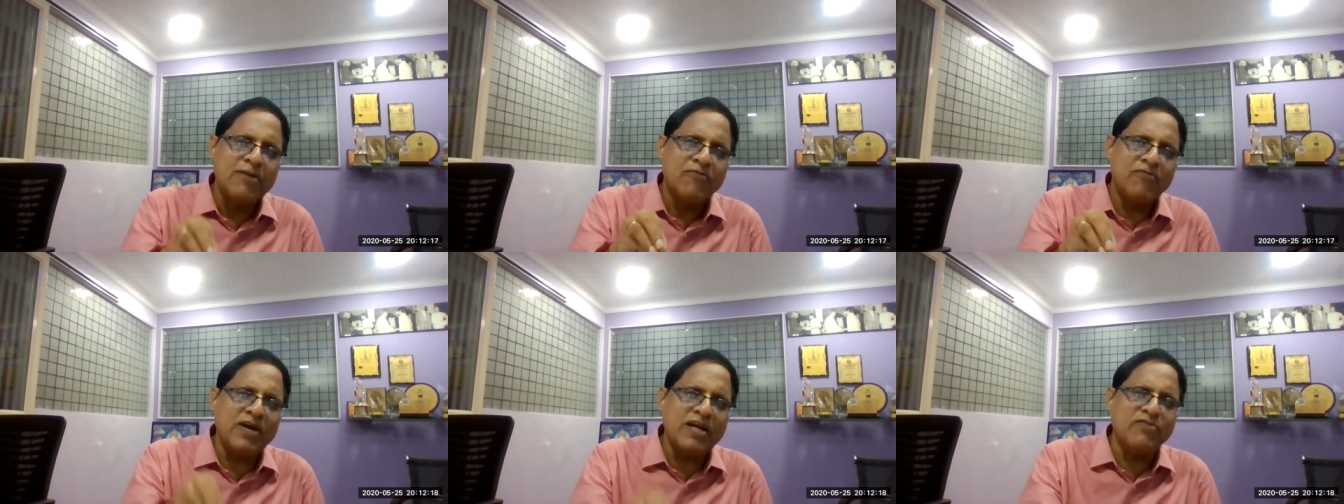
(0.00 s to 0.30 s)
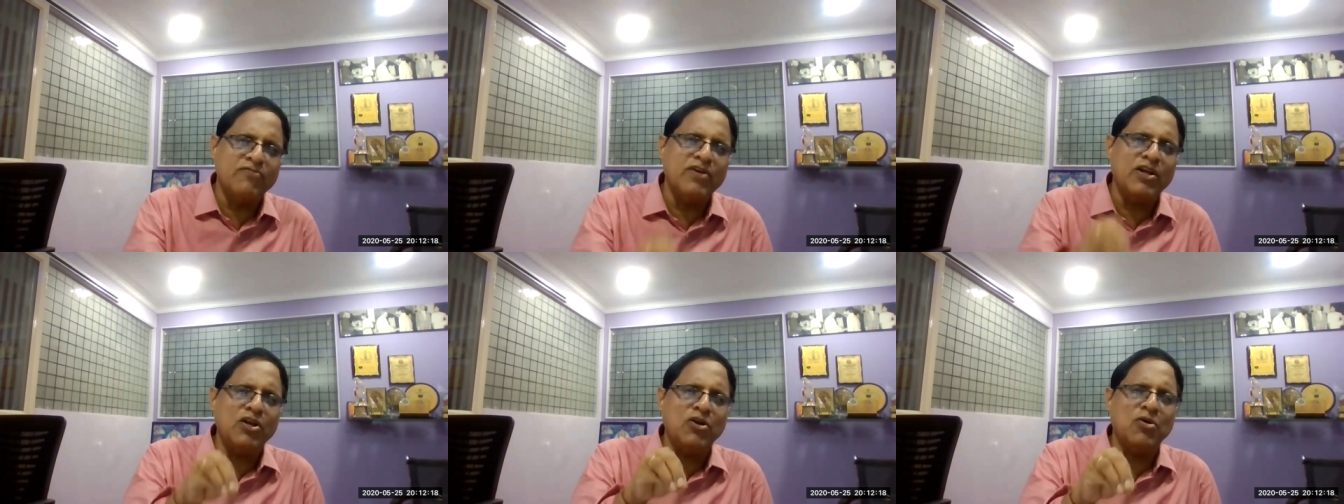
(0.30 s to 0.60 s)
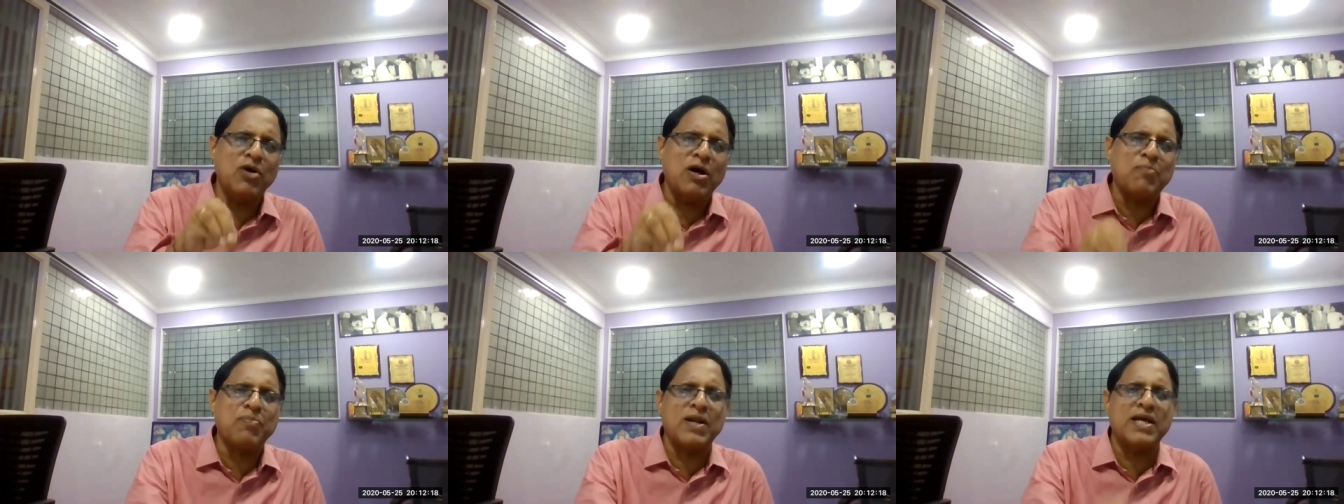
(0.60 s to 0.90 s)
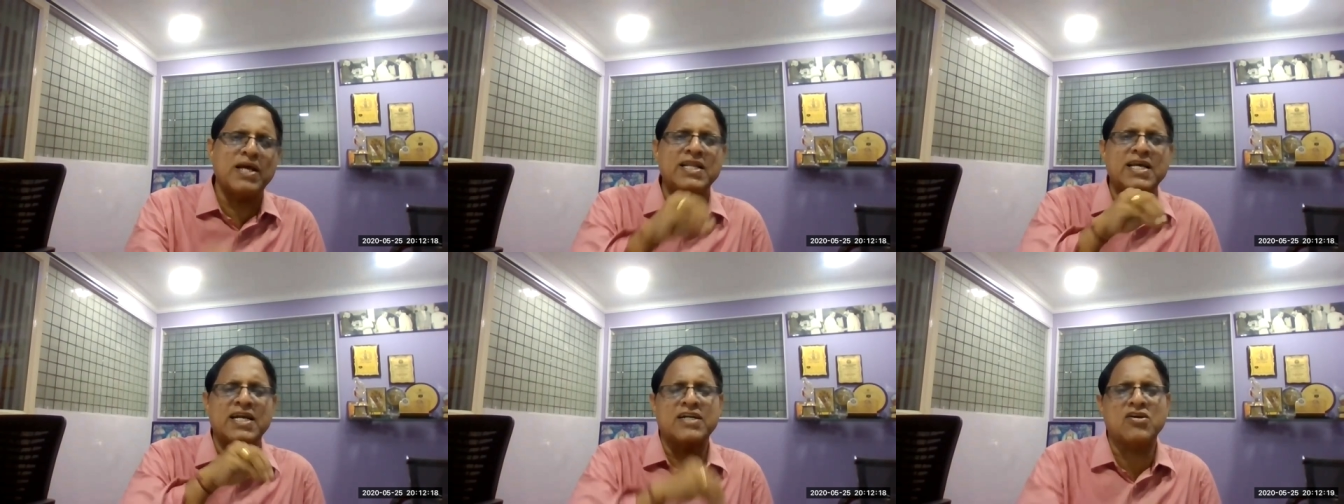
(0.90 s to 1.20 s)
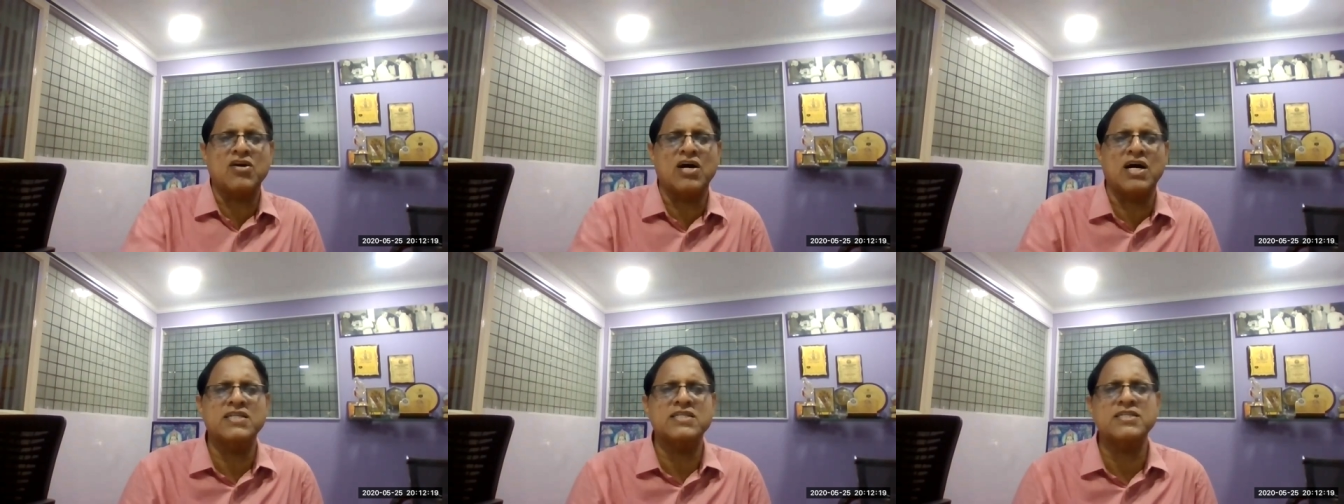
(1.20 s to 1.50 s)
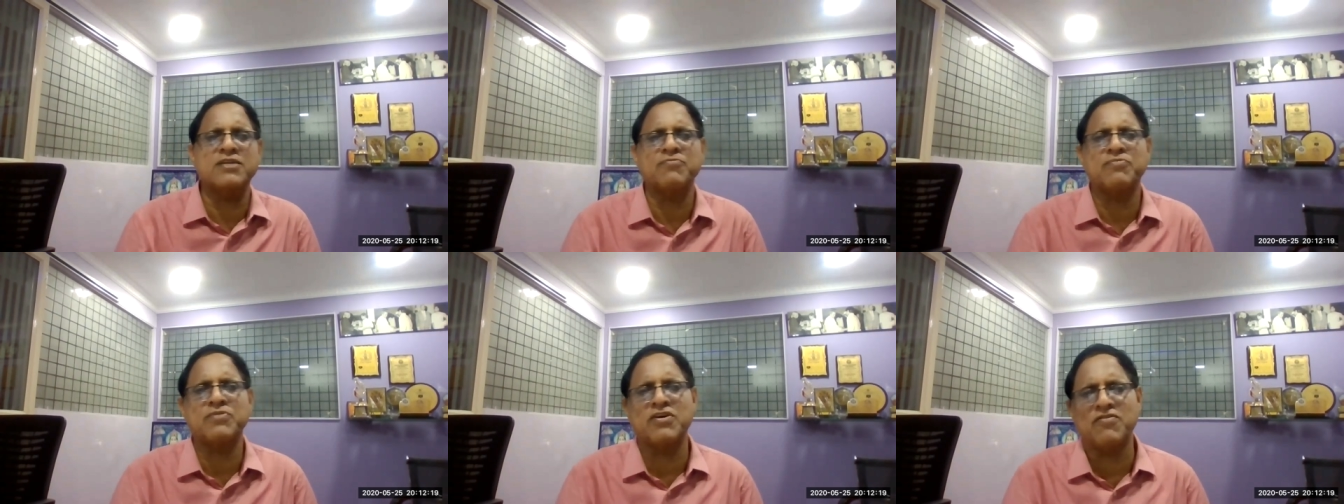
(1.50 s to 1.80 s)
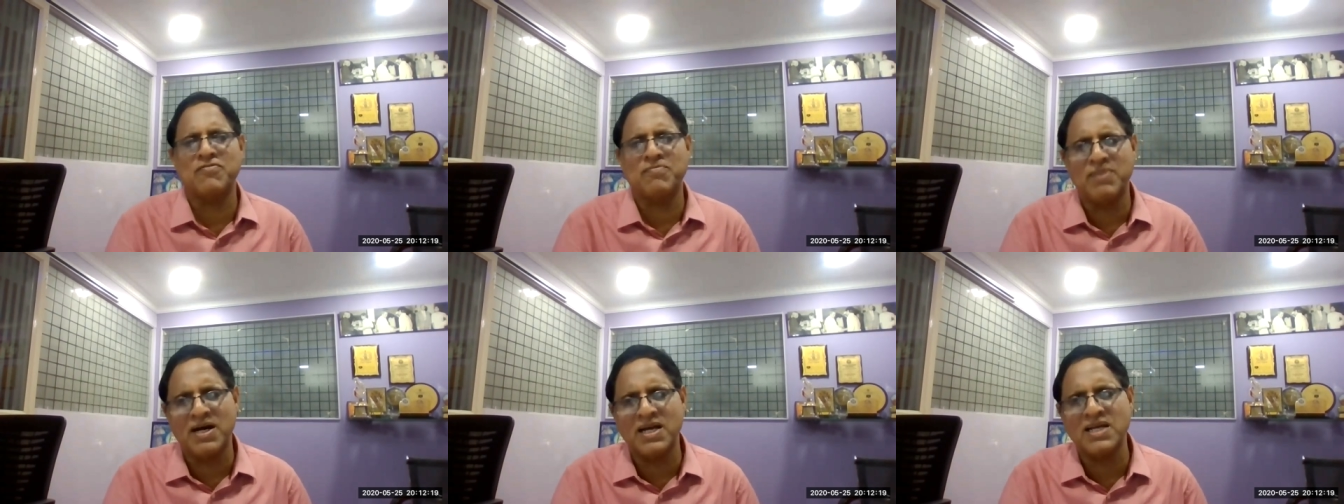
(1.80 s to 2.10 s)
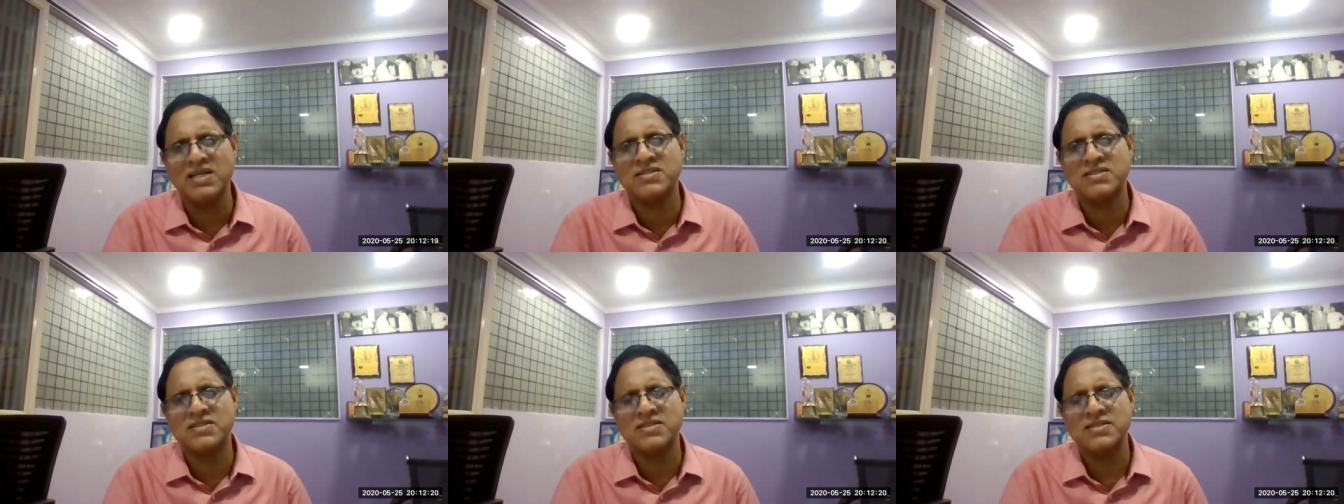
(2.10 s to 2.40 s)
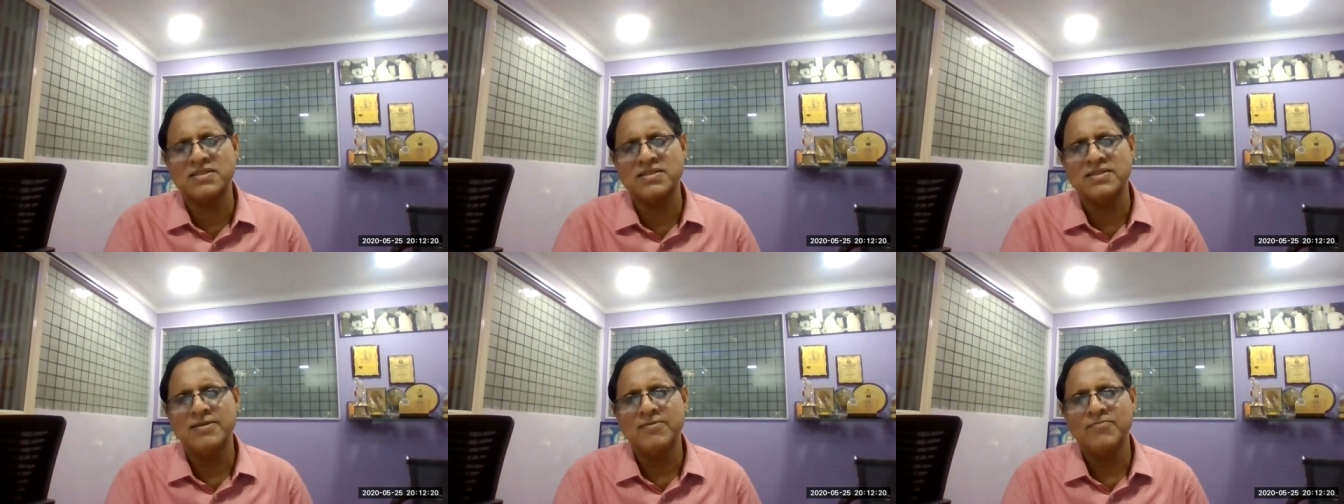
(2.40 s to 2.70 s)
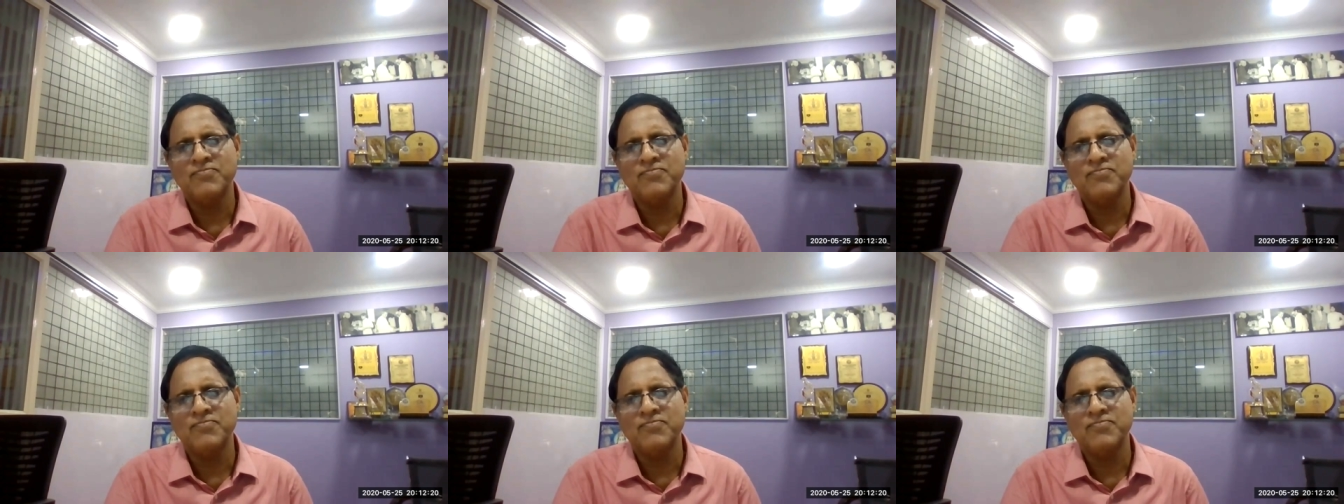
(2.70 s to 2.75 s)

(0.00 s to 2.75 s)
when will you apply that concept of bias?